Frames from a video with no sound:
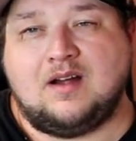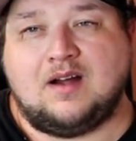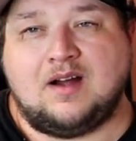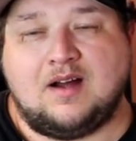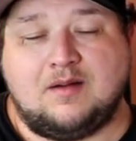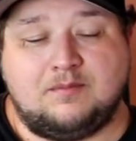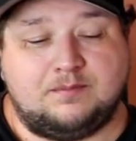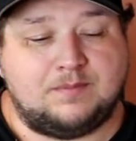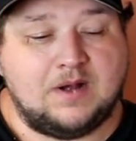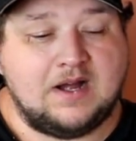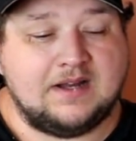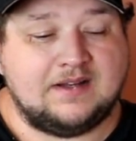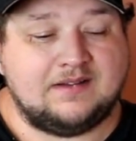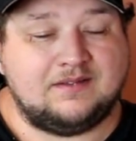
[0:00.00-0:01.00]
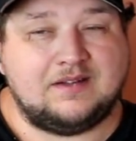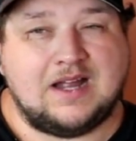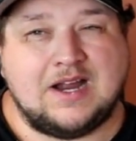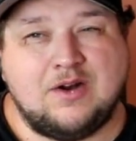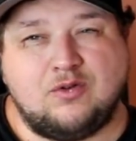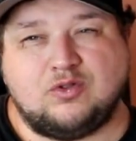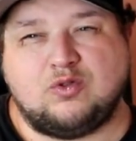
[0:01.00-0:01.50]
but
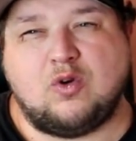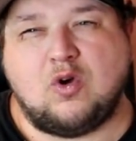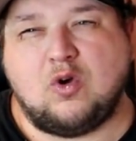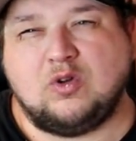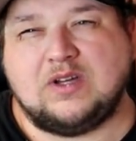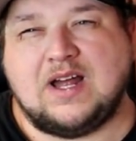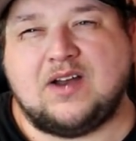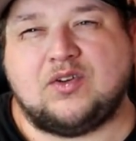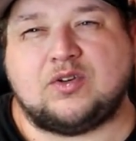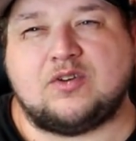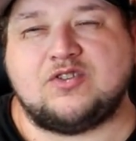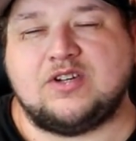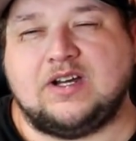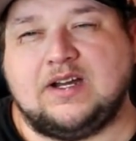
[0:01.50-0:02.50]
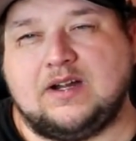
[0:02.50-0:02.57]
I don't do a whole lot of searching.